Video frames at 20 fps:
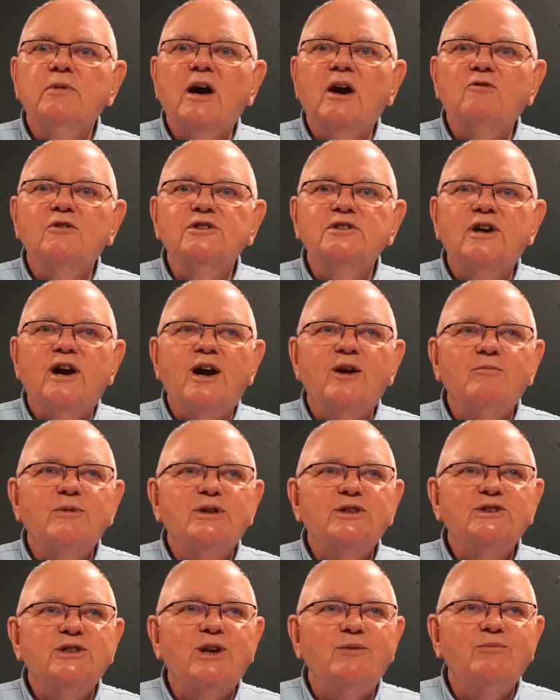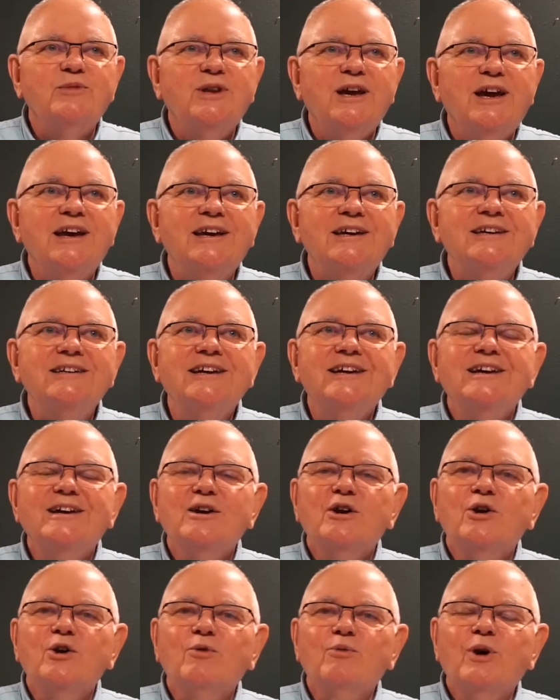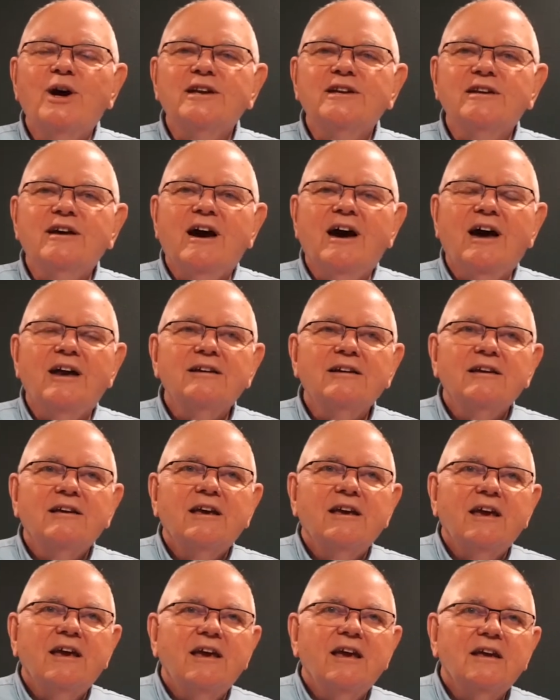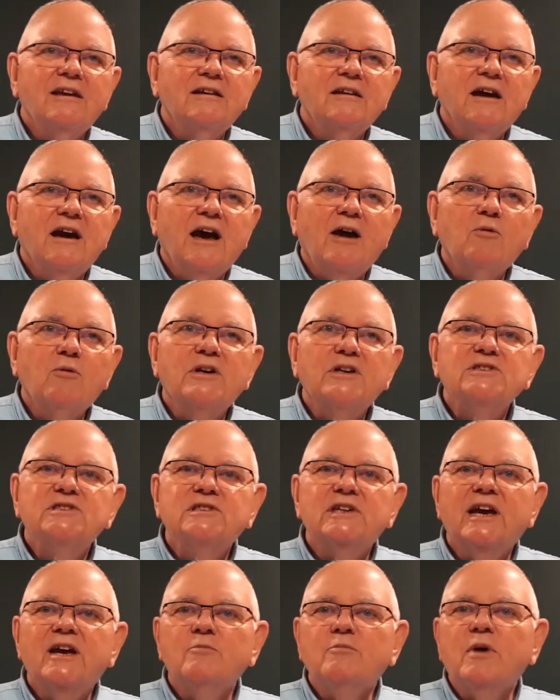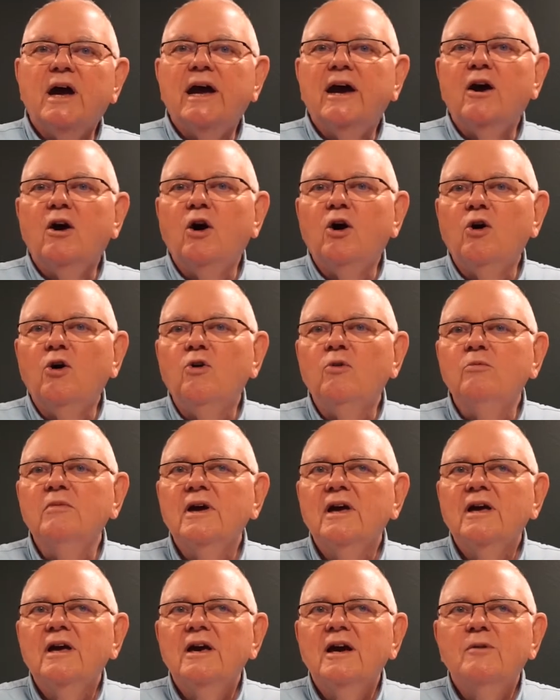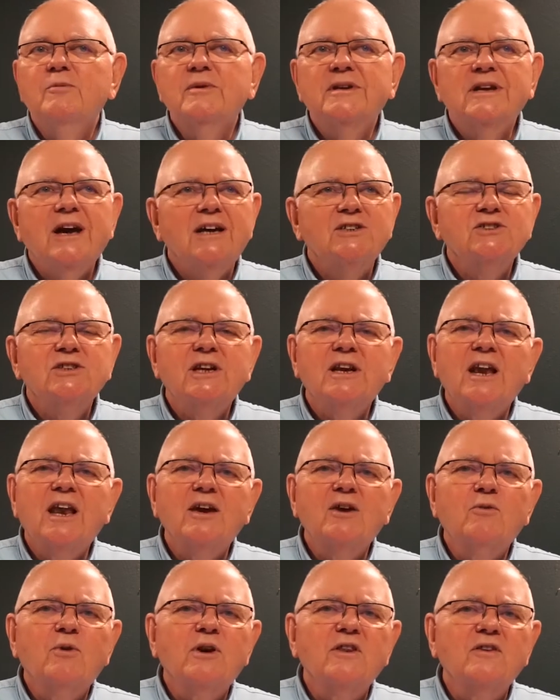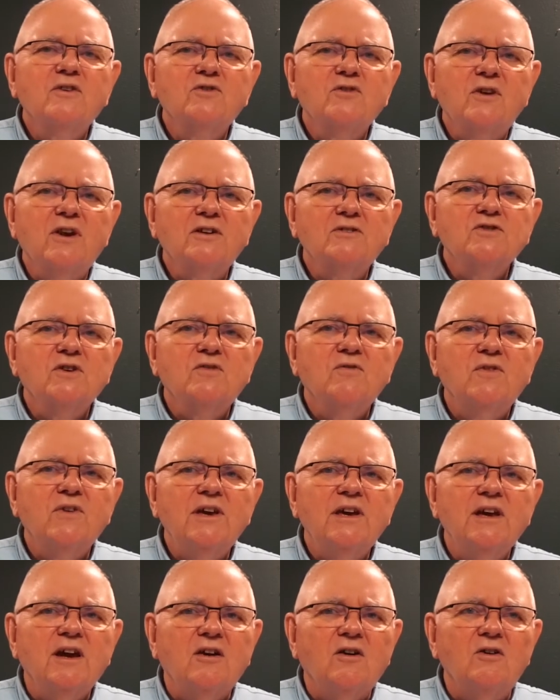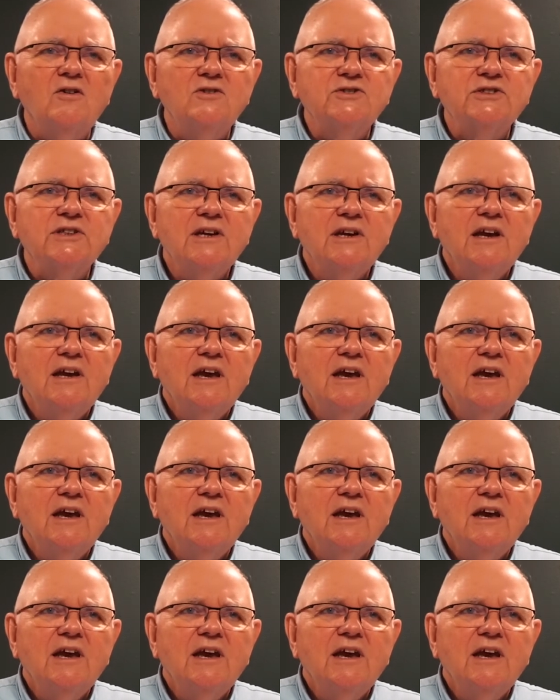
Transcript: retirement someday or whatnot, and I want to stay in my home, but gosh, I'd like one of those electric vehicles,